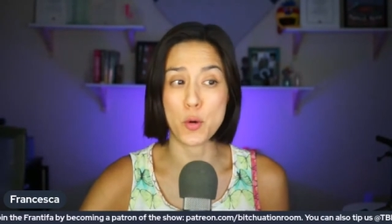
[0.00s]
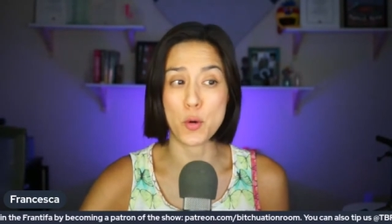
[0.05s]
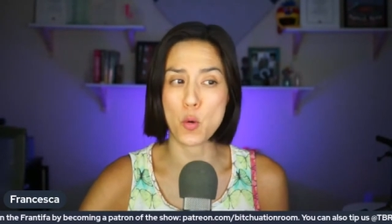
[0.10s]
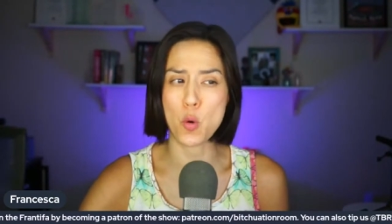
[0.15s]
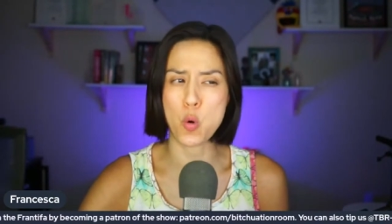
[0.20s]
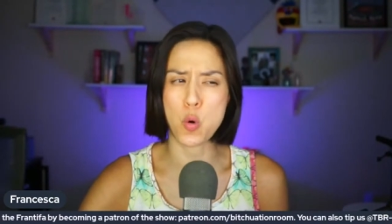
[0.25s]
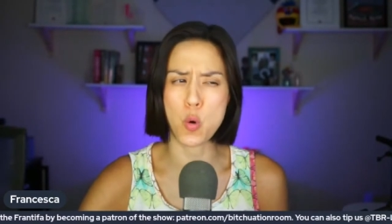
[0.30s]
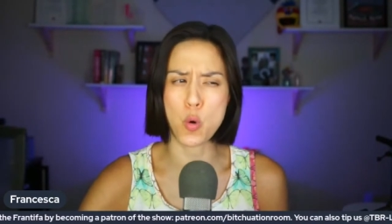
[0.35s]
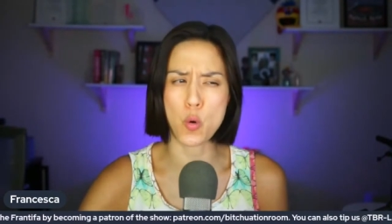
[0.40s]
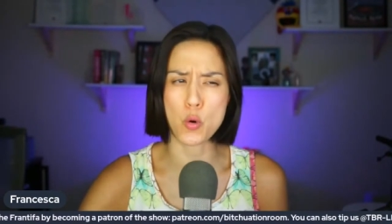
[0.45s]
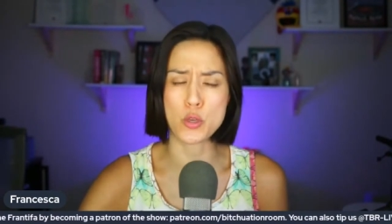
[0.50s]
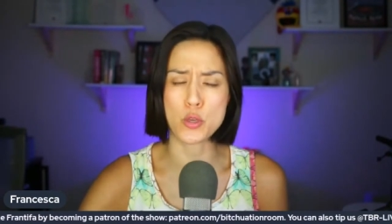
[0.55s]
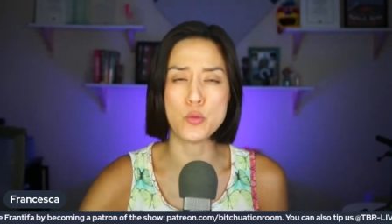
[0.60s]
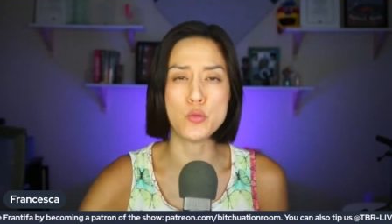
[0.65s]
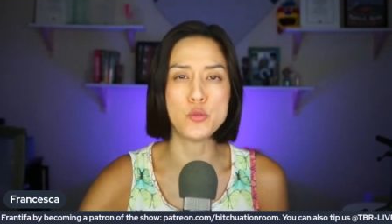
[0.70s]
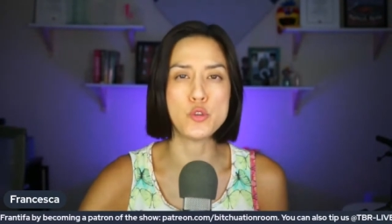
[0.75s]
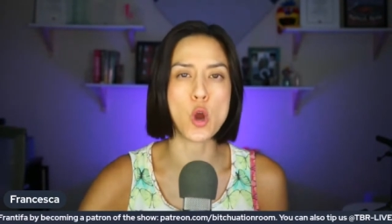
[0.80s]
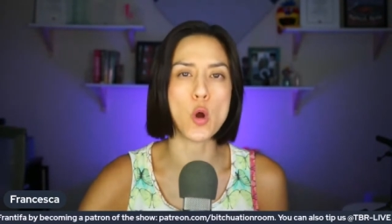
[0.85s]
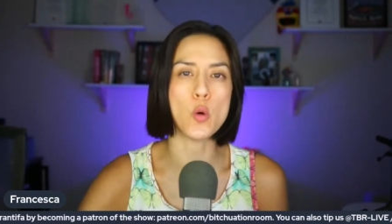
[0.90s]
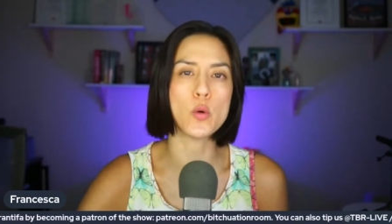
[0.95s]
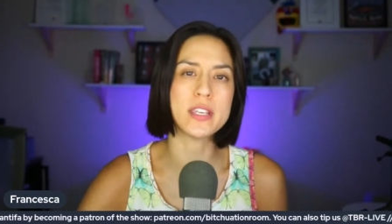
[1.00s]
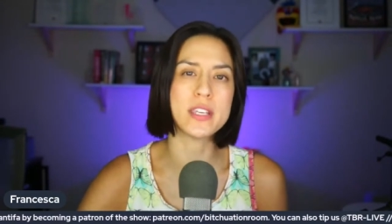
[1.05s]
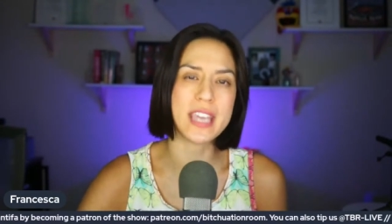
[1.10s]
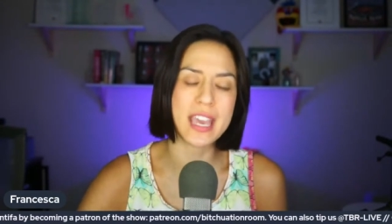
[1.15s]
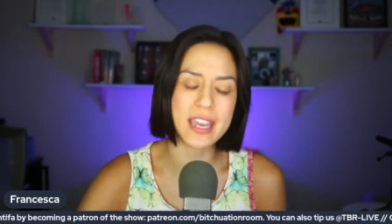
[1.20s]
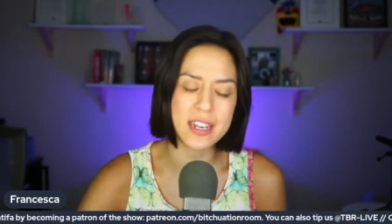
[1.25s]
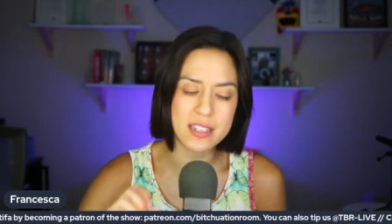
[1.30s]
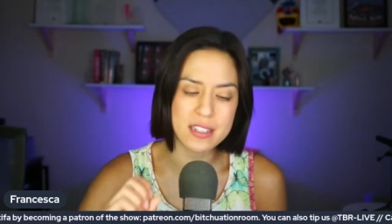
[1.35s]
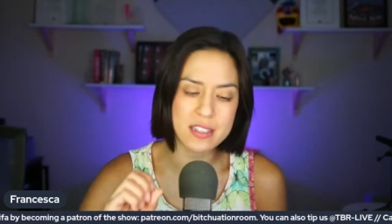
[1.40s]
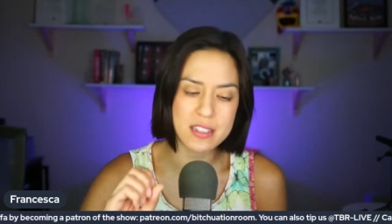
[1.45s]
Ooh, you don't
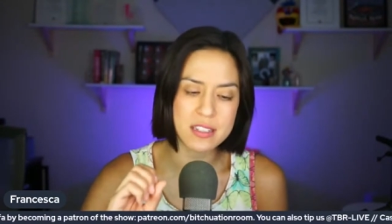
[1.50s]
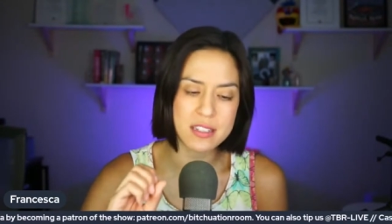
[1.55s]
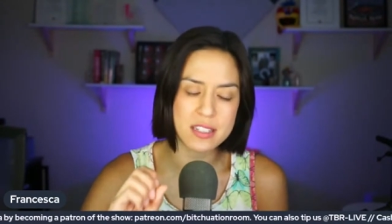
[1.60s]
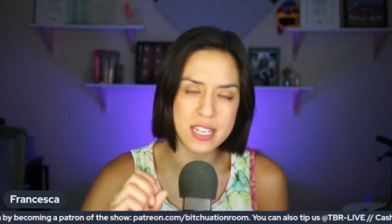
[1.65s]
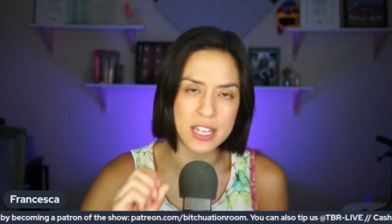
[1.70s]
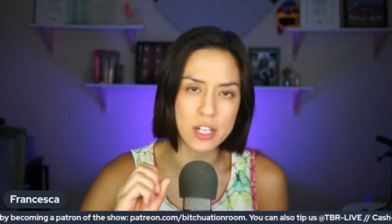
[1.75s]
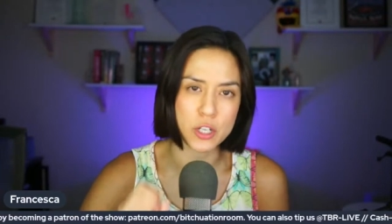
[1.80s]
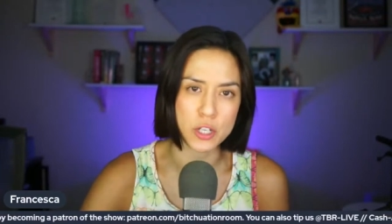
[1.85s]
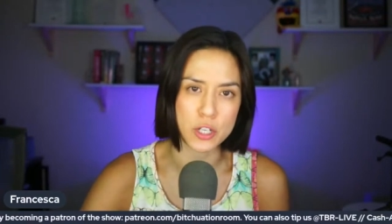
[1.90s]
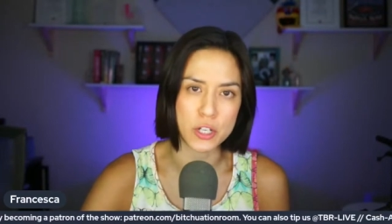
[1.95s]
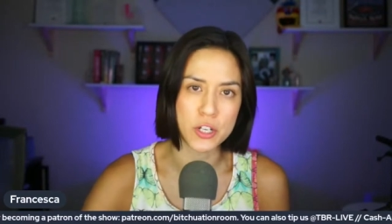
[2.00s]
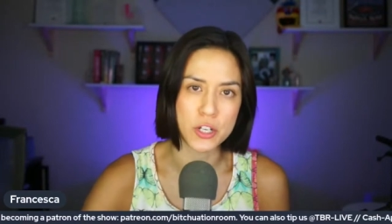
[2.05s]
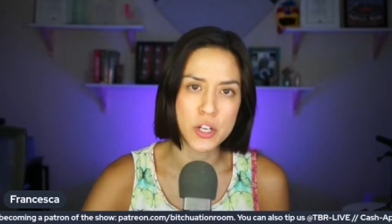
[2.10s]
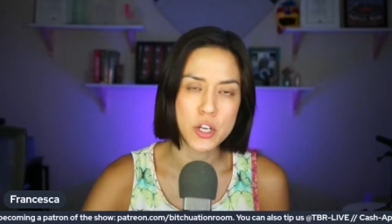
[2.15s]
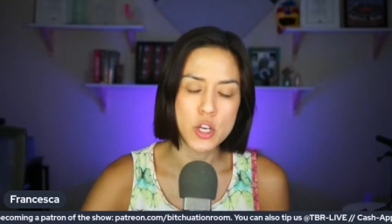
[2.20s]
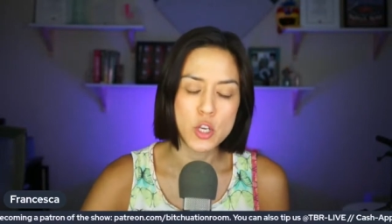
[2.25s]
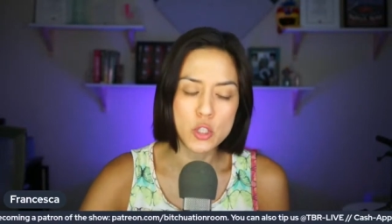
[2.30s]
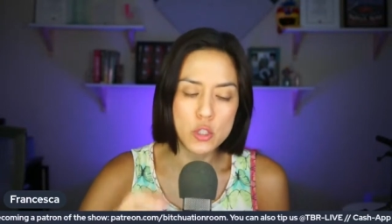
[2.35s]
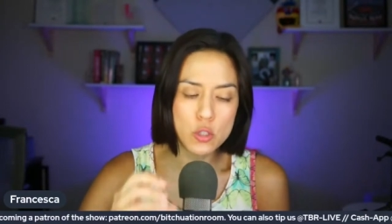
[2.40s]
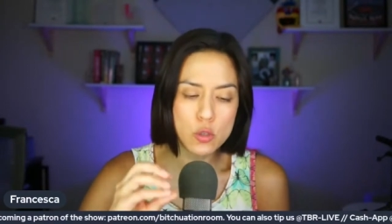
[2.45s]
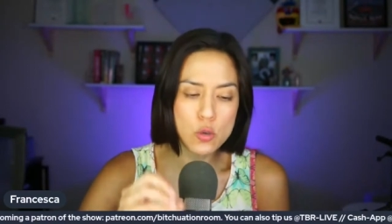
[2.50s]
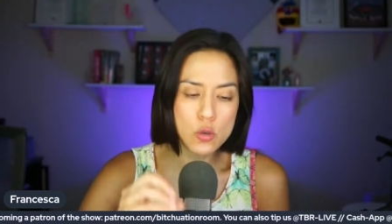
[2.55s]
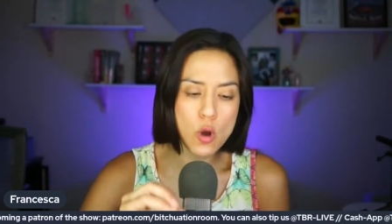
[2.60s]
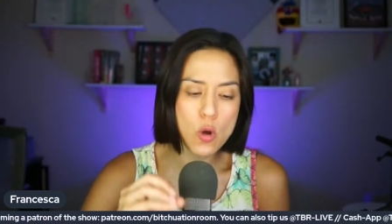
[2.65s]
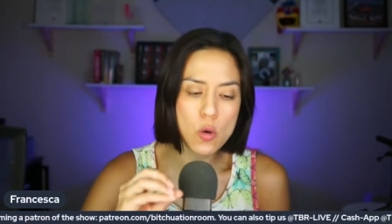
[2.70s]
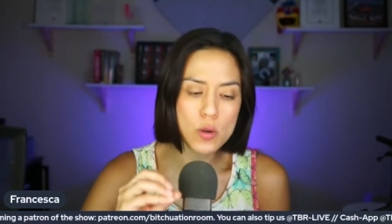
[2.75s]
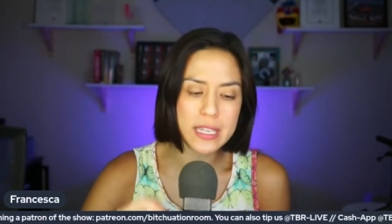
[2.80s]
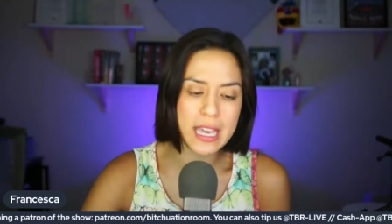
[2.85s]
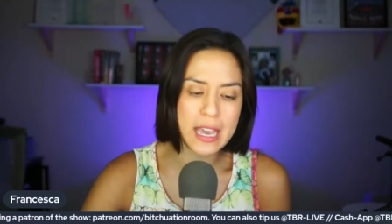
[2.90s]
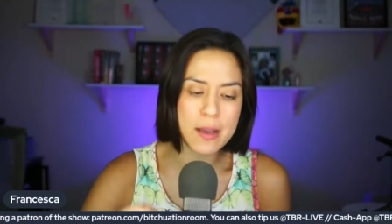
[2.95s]
get sicker. You
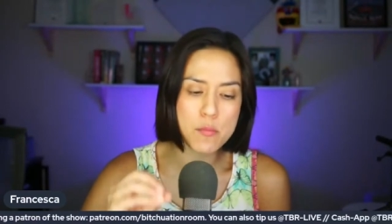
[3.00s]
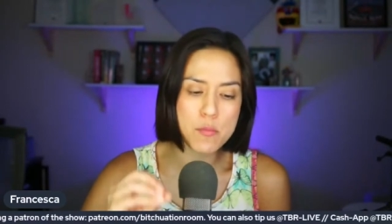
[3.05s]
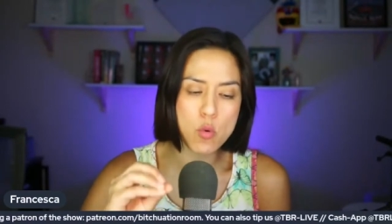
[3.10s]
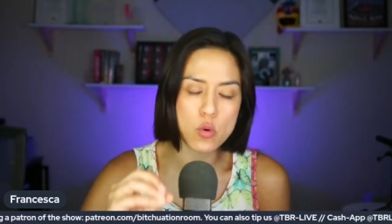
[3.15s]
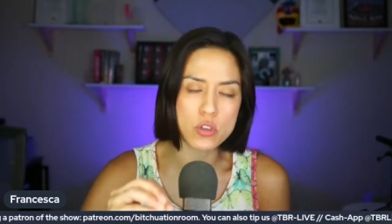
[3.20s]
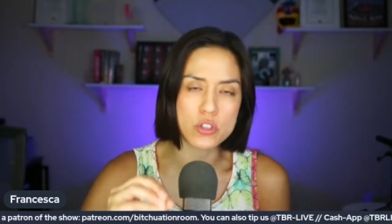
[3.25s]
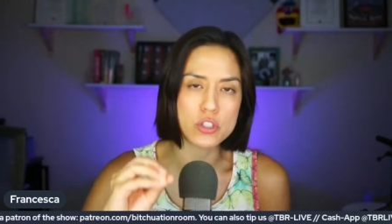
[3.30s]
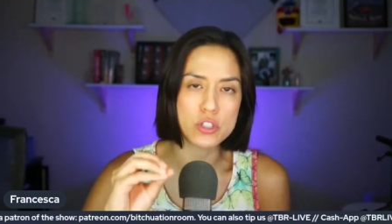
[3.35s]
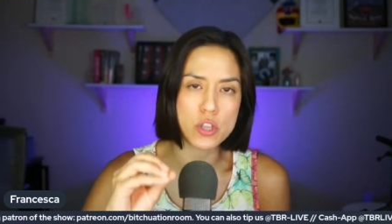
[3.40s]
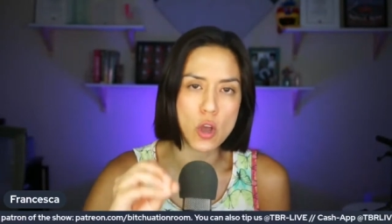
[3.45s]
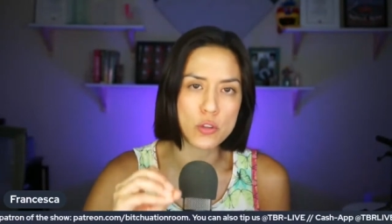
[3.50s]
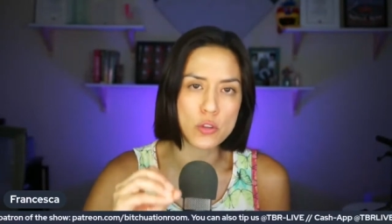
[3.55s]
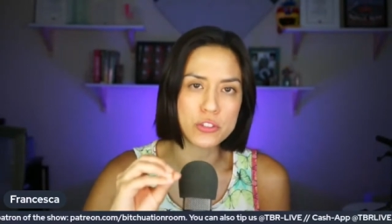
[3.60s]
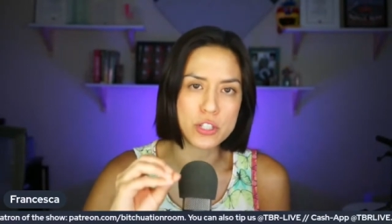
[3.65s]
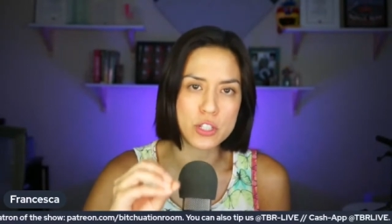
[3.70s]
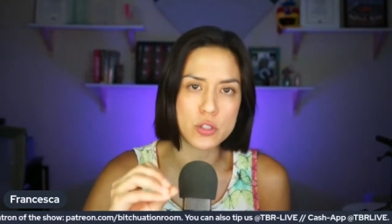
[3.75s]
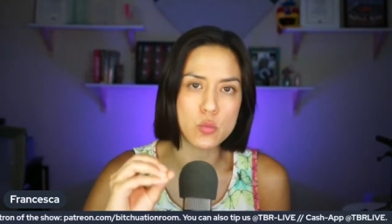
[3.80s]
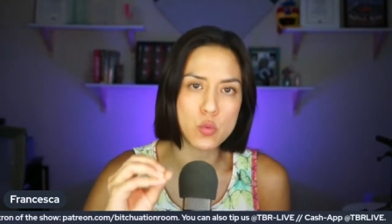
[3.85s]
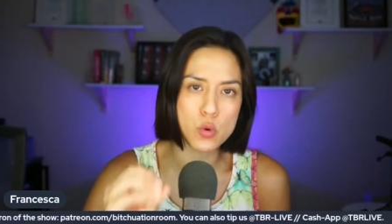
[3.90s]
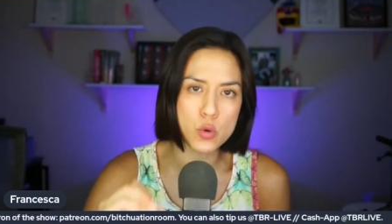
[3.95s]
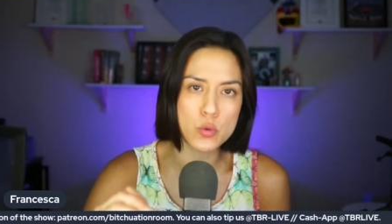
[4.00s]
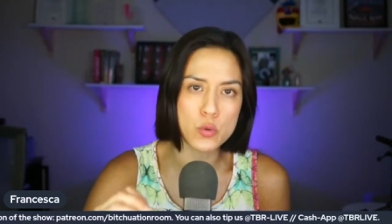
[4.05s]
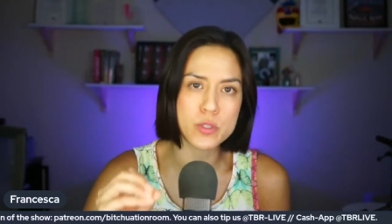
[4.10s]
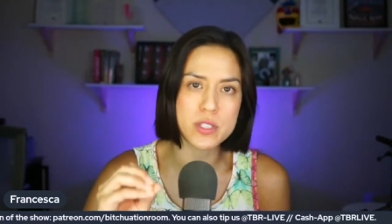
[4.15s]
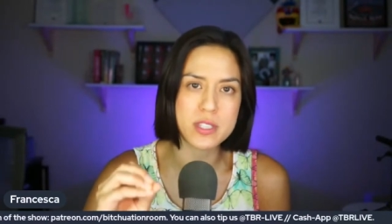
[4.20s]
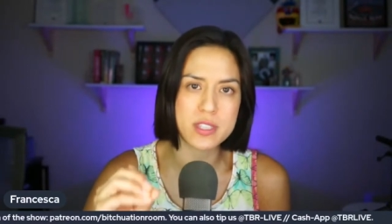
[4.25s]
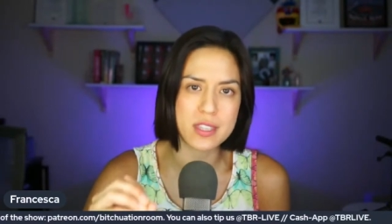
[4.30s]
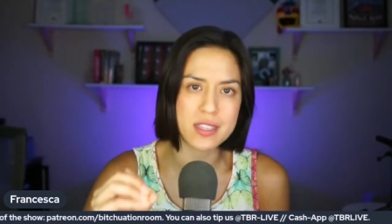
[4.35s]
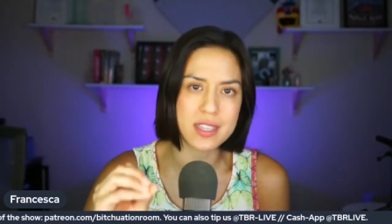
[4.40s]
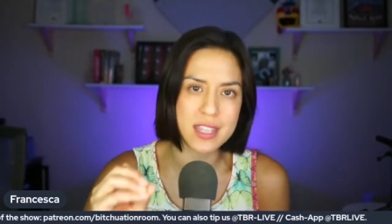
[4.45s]
don't get more salt in
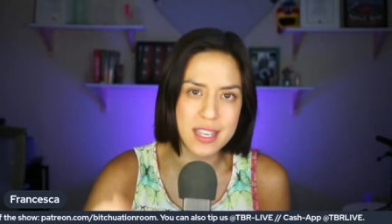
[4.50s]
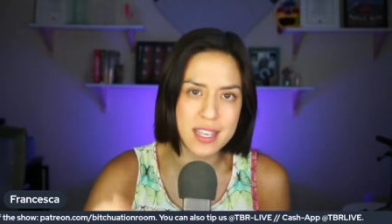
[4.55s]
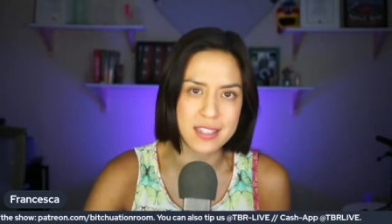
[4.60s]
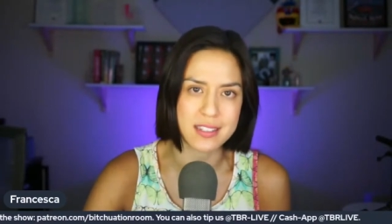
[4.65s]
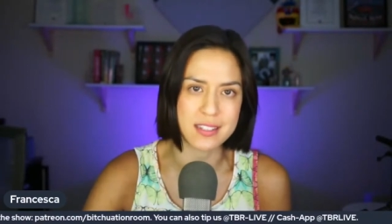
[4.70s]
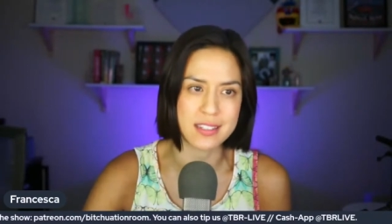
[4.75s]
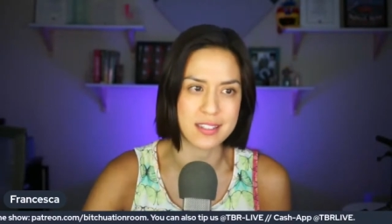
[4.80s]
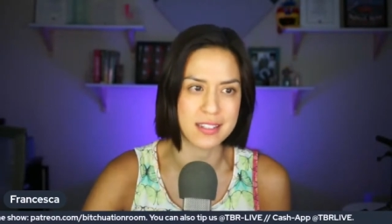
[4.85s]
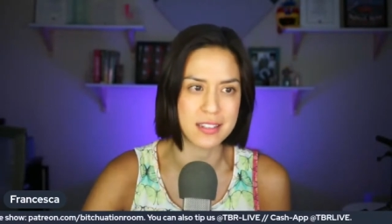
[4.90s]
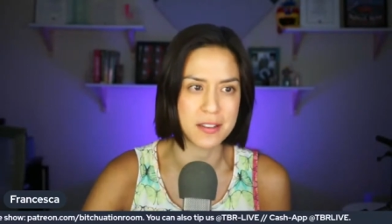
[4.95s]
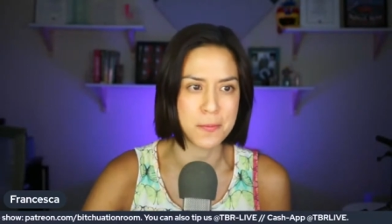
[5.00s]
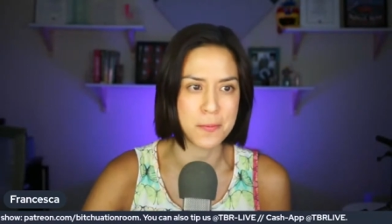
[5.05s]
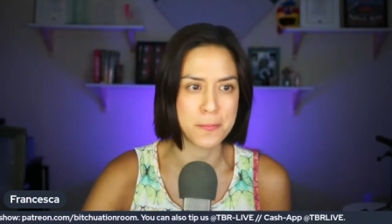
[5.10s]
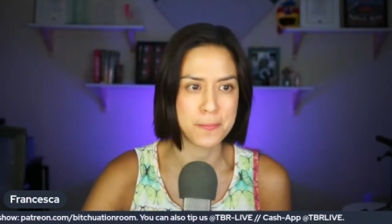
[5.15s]
wounds than this.